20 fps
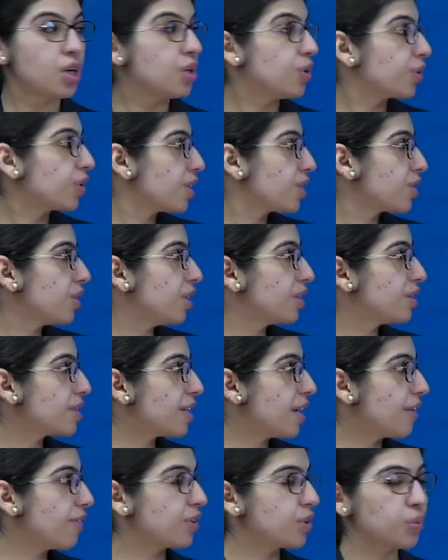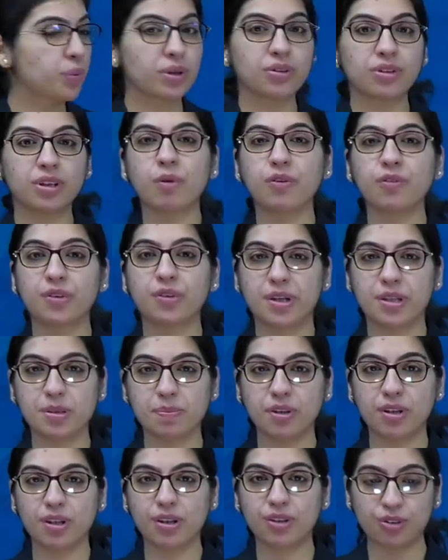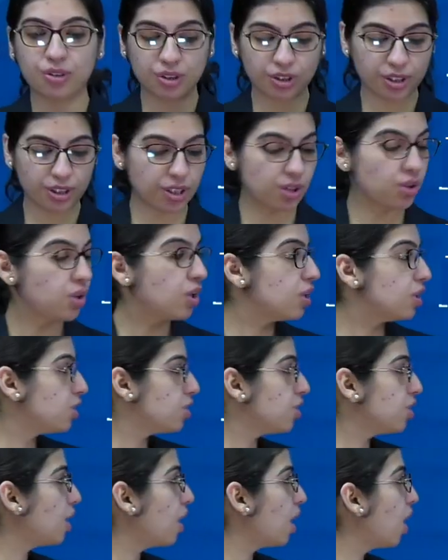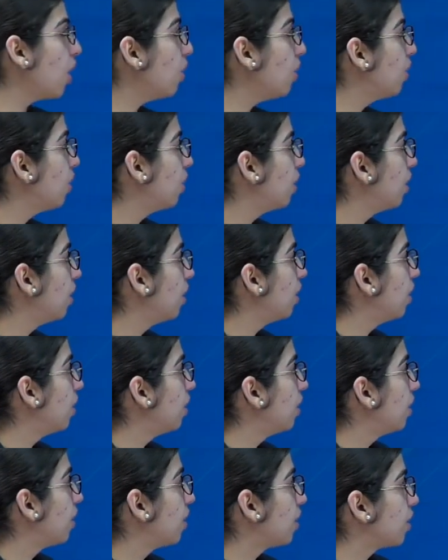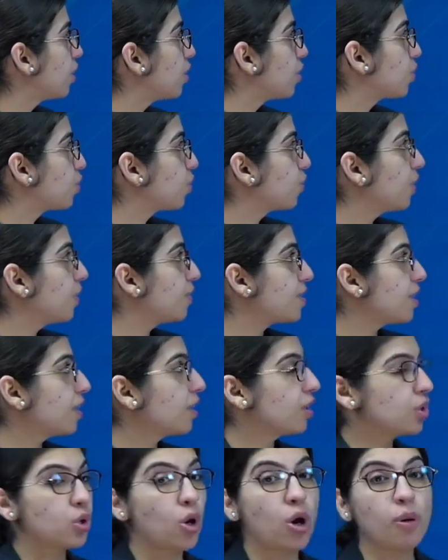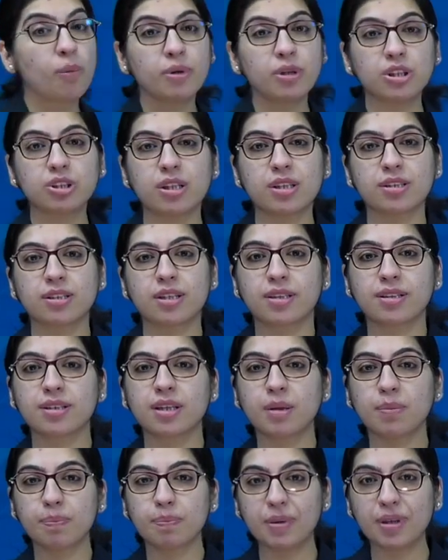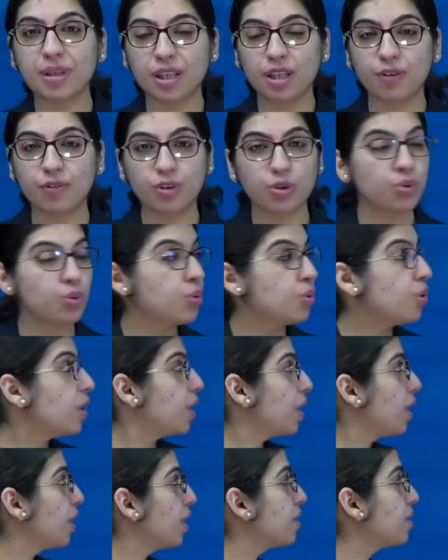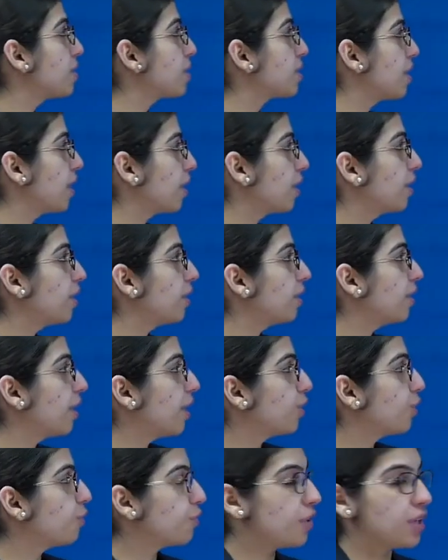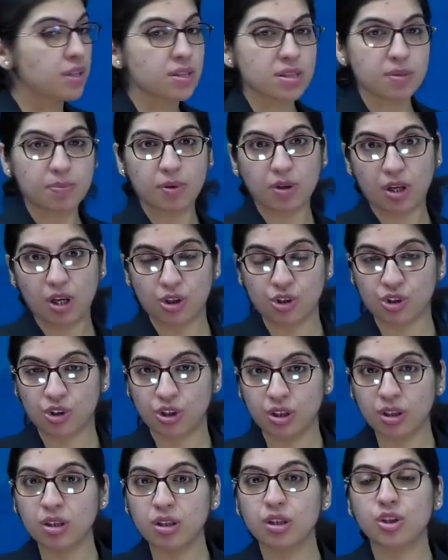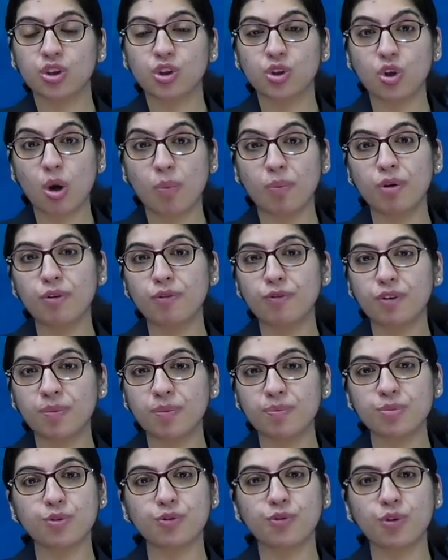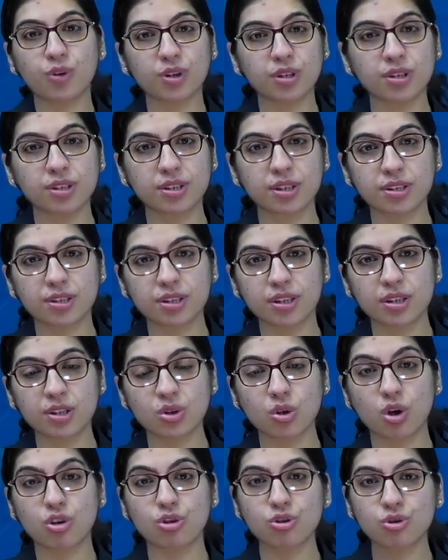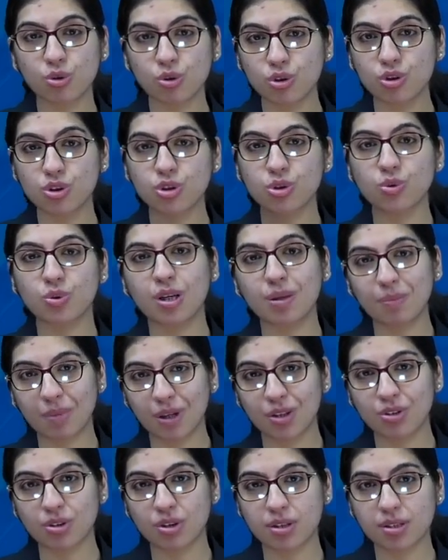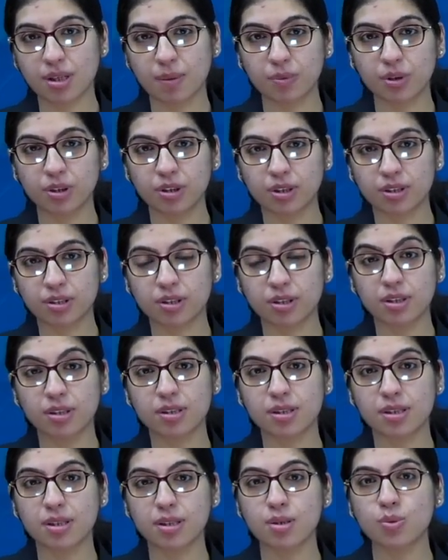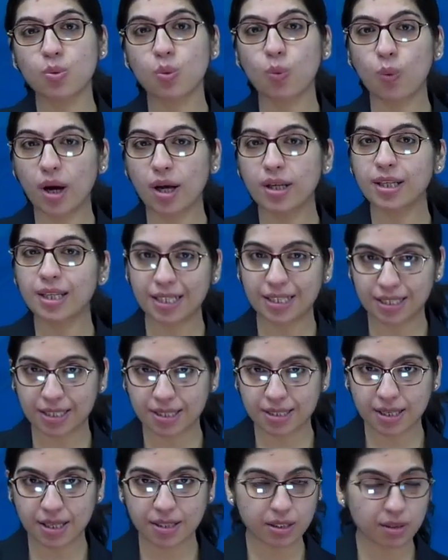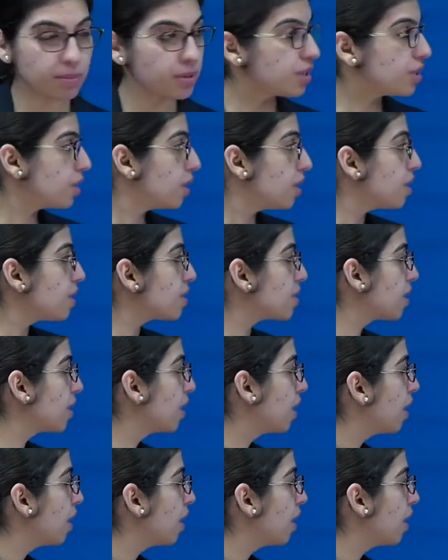Okay, so let us have a quick look of respiratory radiology now. So we have seen that normal chest x-ray PA view is taken at the end of inspiration. The normal film to focus distance or source to image receptor distance is 180 centimeters.